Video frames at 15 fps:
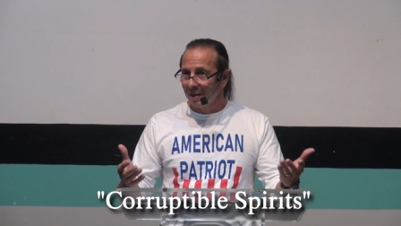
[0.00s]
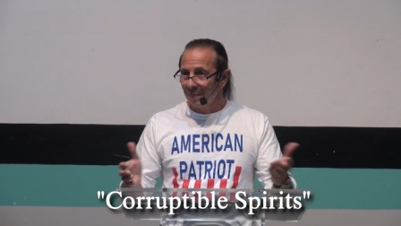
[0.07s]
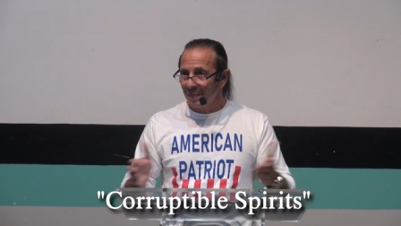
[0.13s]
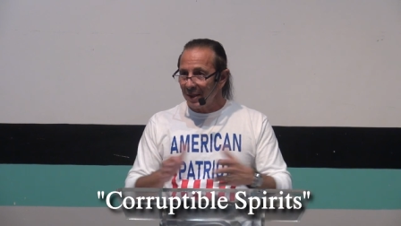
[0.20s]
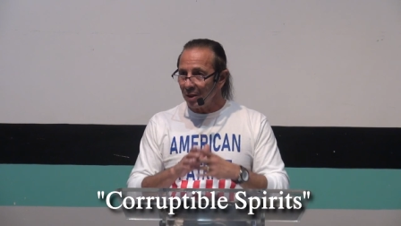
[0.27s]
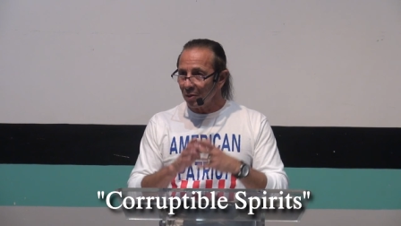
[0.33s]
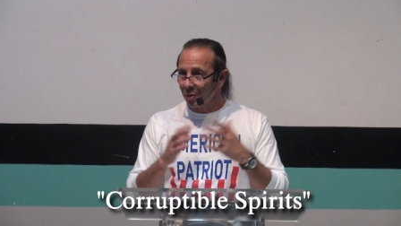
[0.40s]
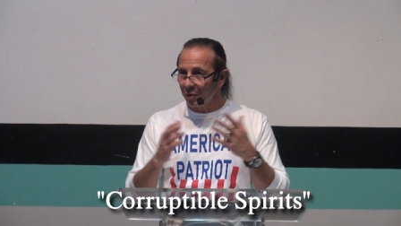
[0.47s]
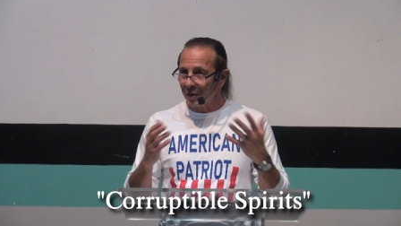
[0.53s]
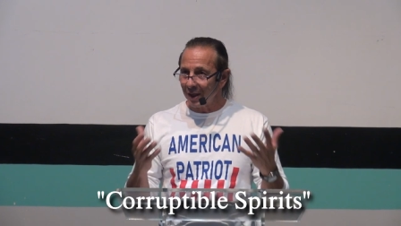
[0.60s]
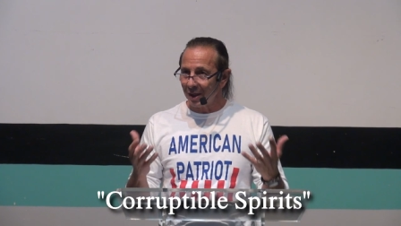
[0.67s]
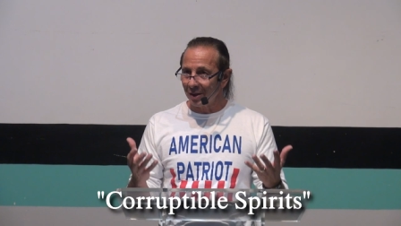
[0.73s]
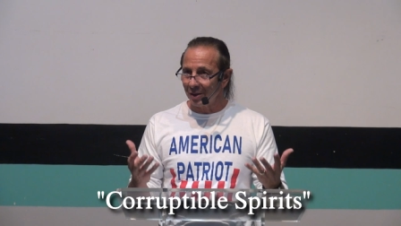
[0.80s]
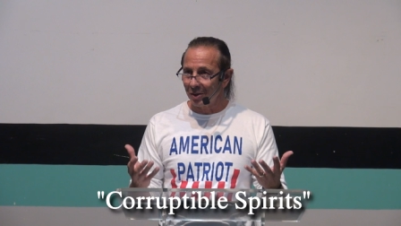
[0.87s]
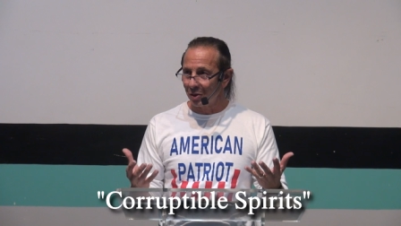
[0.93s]
peel
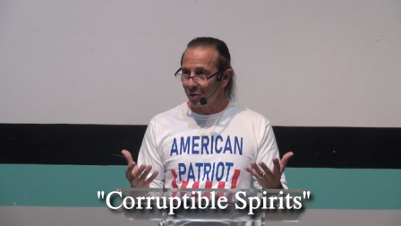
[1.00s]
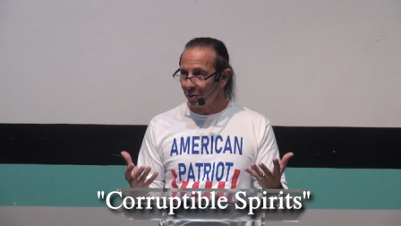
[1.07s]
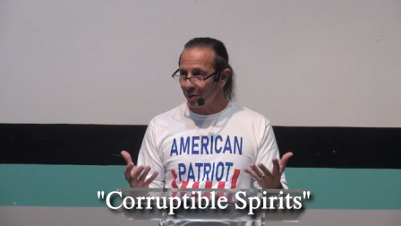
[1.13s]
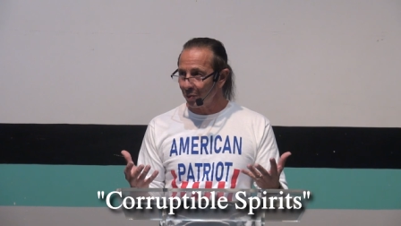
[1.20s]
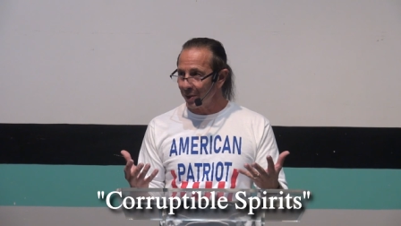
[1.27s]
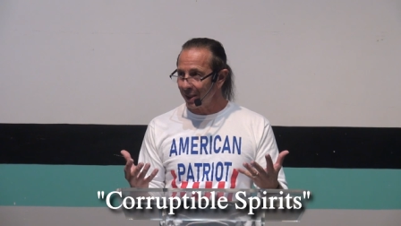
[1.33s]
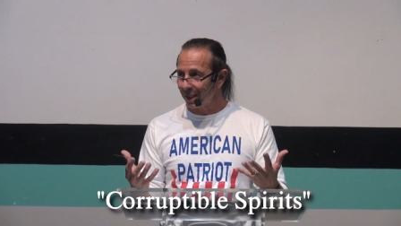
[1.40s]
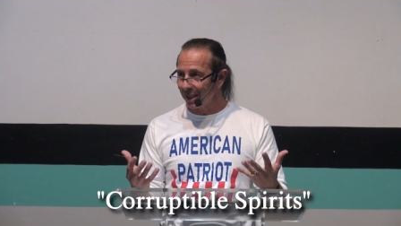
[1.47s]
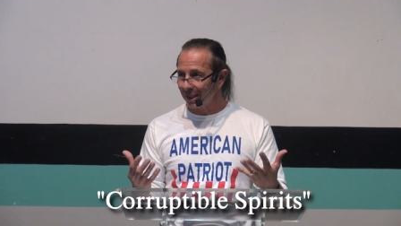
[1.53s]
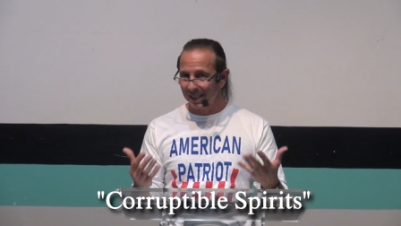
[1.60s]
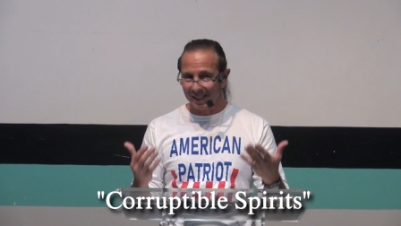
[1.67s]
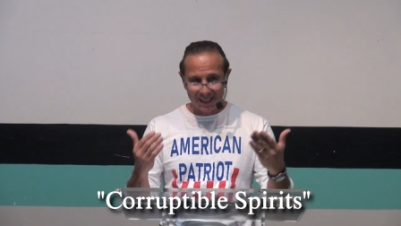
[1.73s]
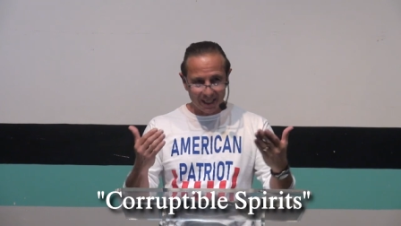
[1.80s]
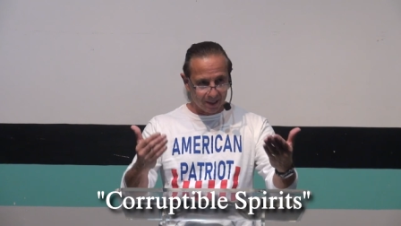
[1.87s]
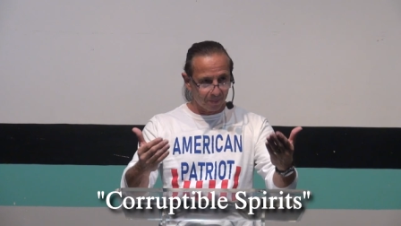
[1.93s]
things so that we can
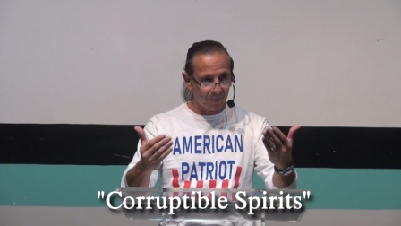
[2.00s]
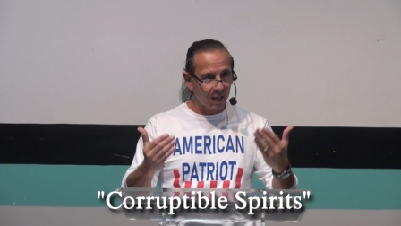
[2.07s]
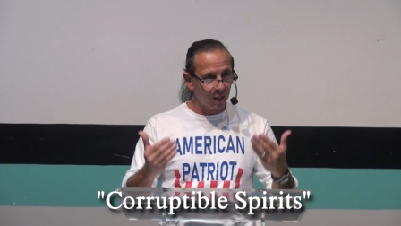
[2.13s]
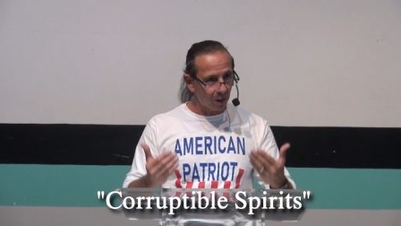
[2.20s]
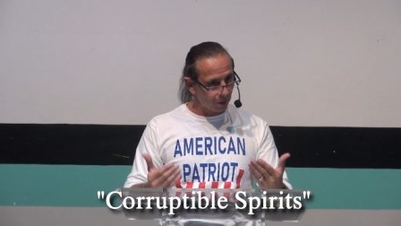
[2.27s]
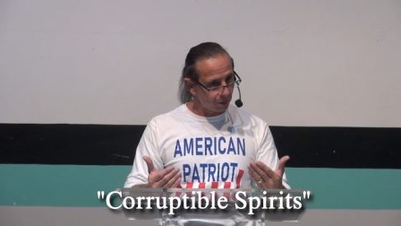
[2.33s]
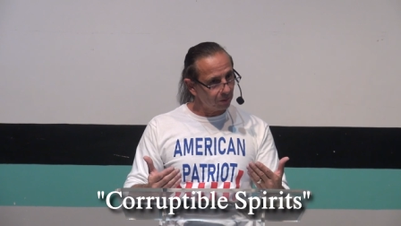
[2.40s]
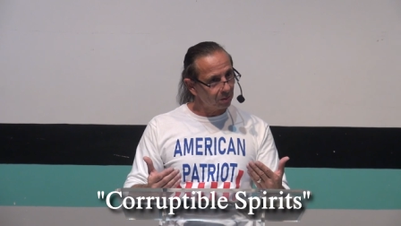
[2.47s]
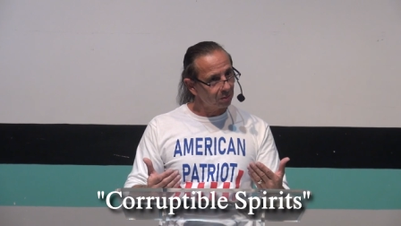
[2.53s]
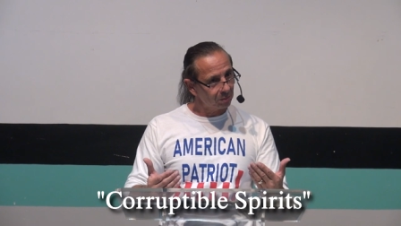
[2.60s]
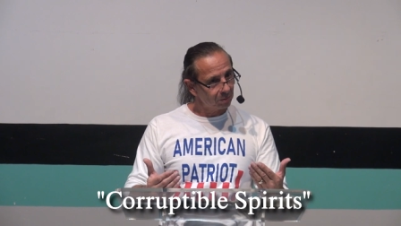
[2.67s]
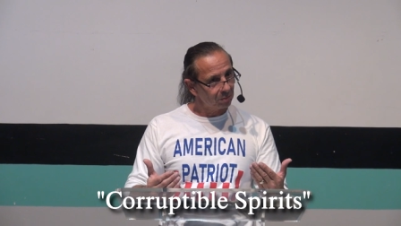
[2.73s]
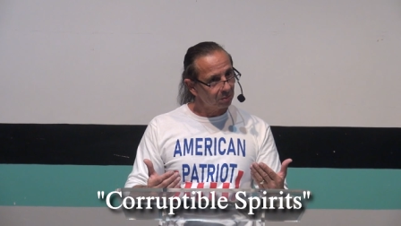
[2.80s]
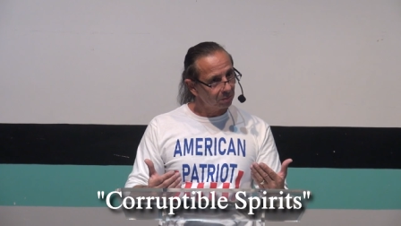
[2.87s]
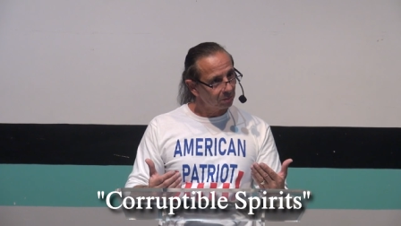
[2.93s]
see it better,
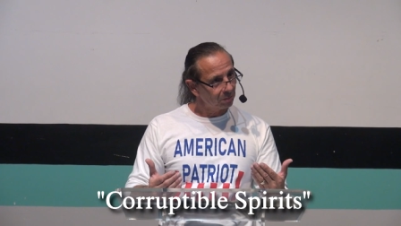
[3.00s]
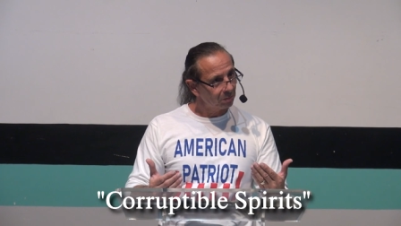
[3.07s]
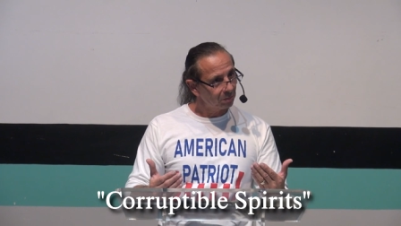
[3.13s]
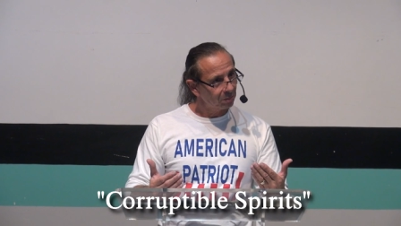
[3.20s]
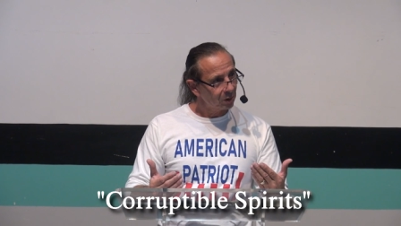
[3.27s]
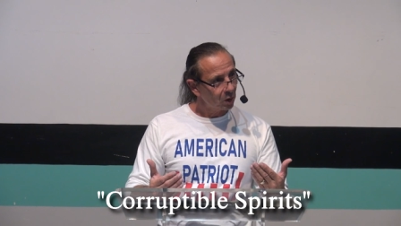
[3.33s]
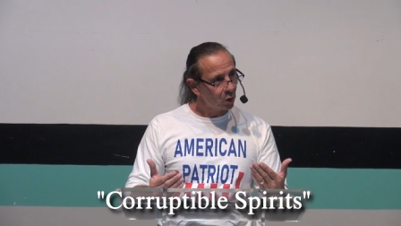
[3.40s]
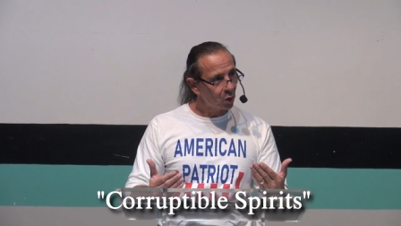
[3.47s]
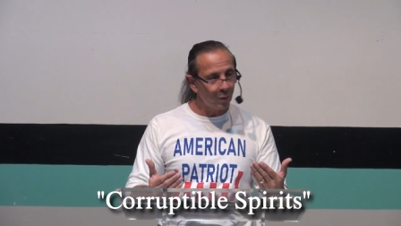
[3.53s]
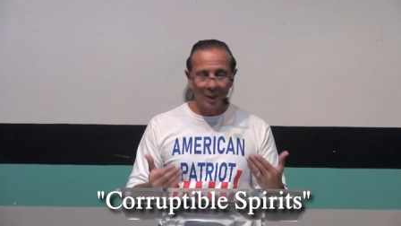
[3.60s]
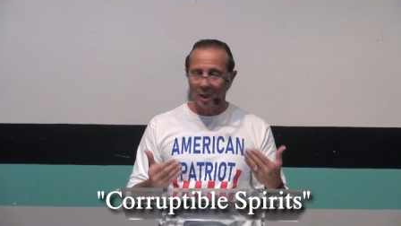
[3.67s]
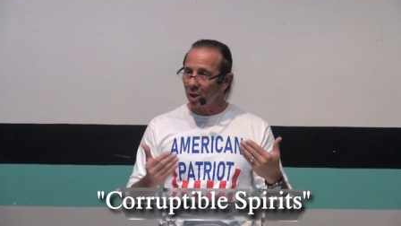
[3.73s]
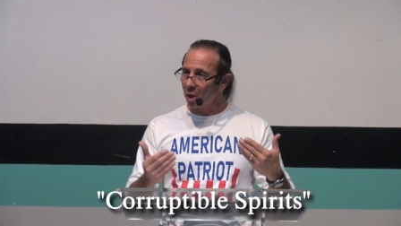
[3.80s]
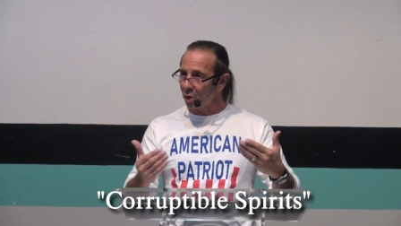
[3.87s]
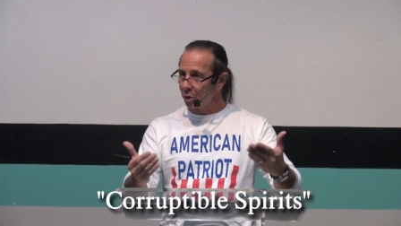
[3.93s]
so we
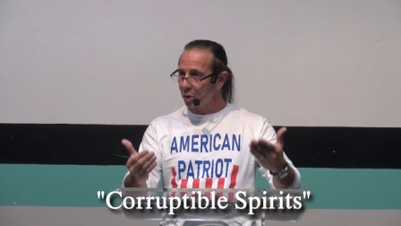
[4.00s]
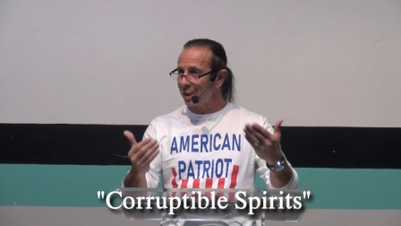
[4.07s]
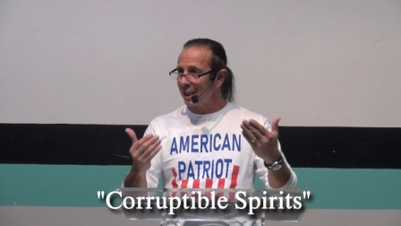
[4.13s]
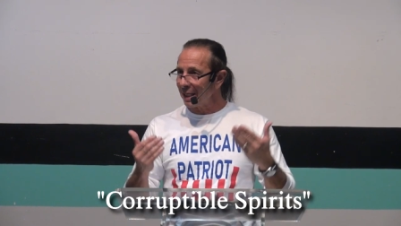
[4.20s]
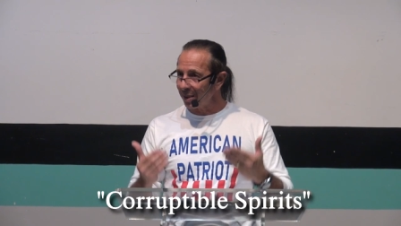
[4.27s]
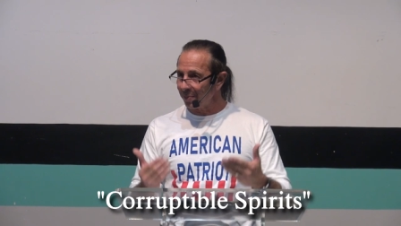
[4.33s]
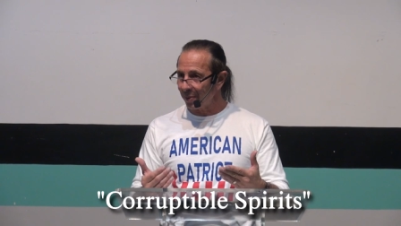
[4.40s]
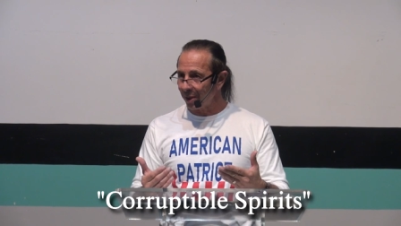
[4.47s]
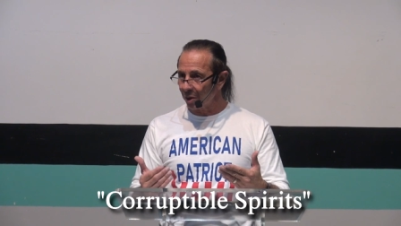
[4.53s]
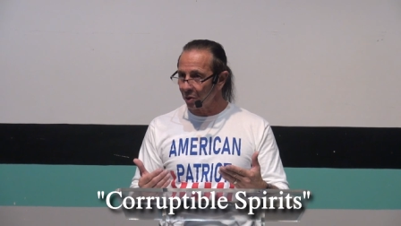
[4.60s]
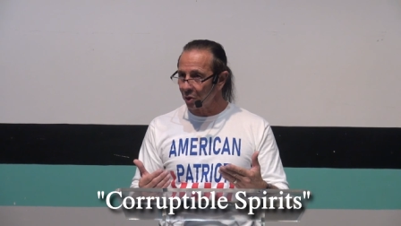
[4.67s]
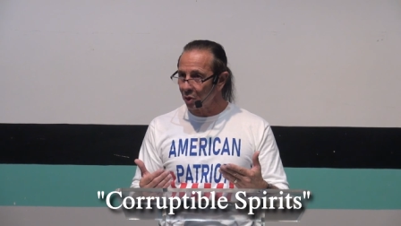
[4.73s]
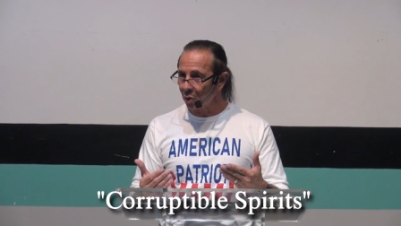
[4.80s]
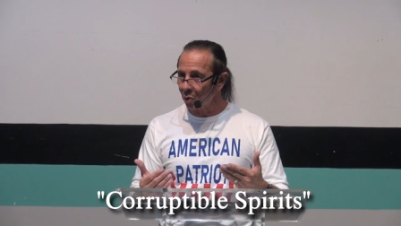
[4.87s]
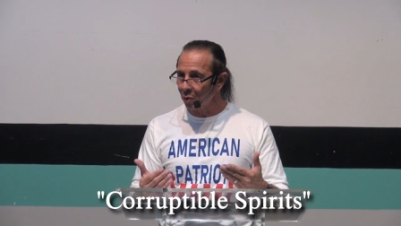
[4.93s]
can understand it better,
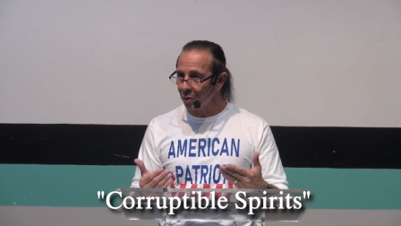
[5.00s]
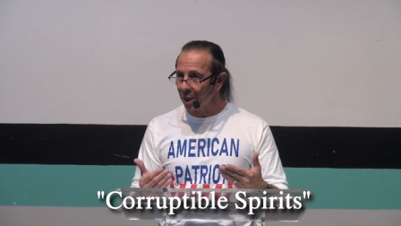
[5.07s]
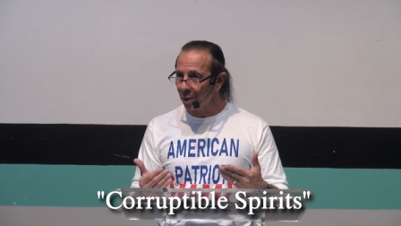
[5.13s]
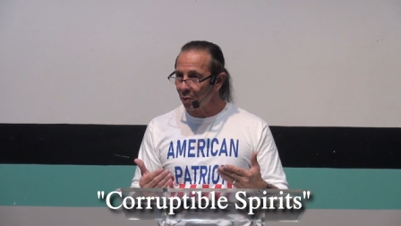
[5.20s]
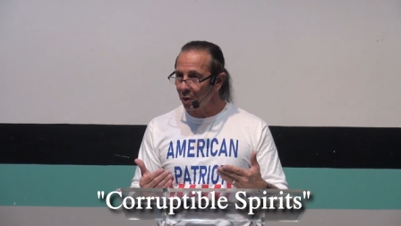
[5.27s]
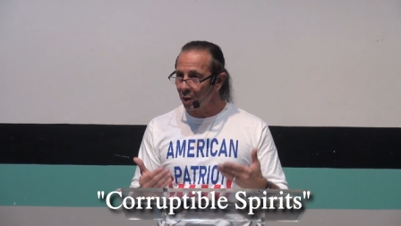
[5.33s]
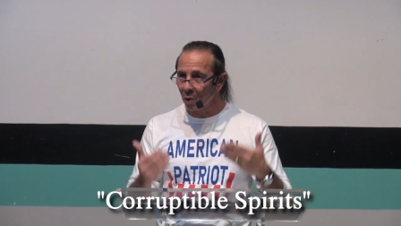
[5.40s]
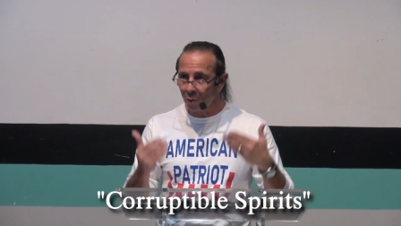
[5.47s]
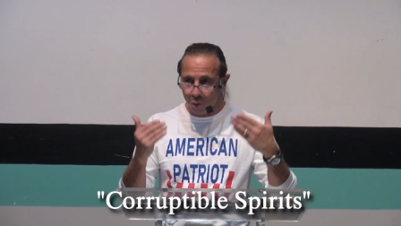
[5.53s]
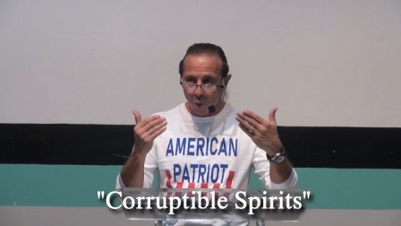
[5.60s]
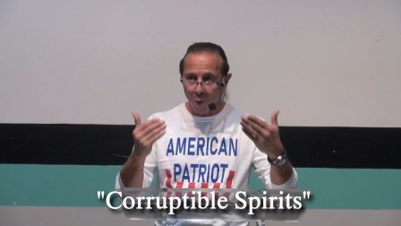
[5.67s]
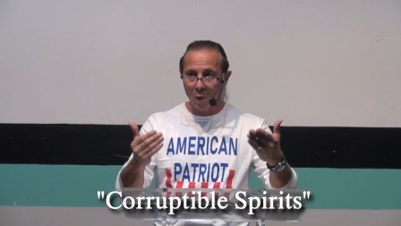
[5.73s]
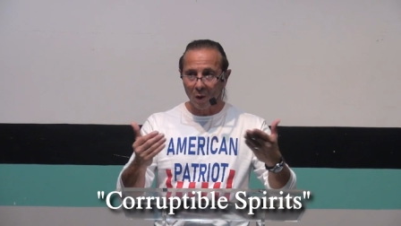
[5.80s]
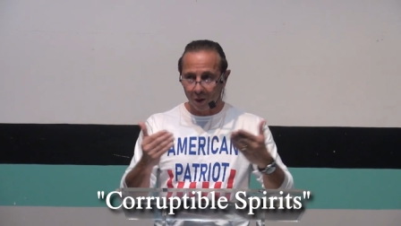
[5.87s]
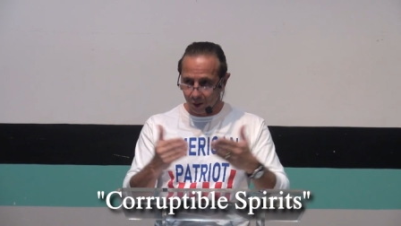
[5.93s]
so that we are
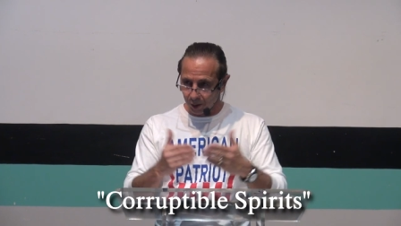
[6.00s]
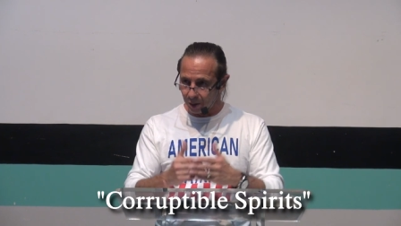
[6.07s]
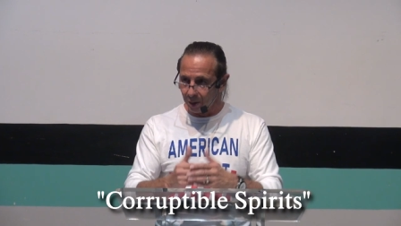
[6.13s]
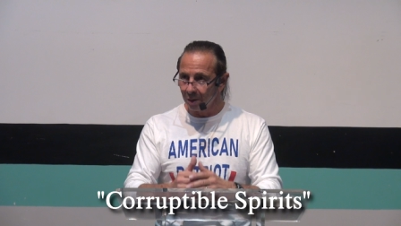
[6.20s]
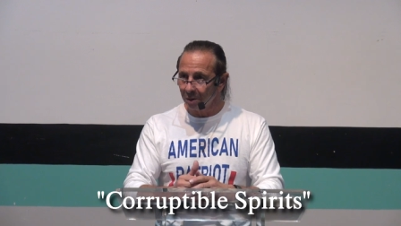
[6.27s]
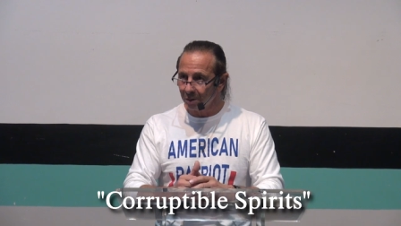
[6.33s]
warned,